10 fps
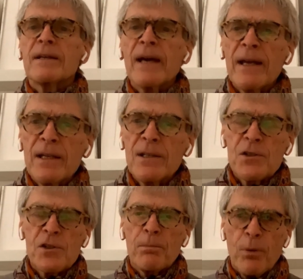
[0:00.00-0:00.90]

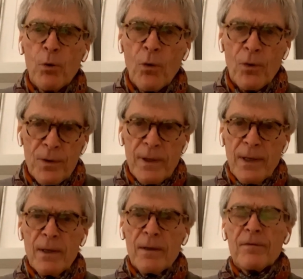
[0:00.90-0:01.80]
gain support
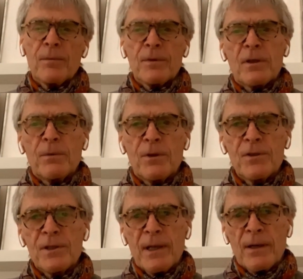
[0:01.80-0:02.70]
from the
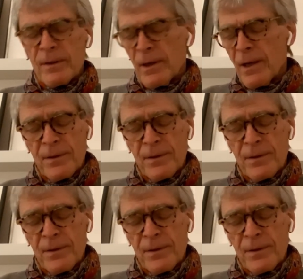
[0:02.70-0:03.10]
community out there.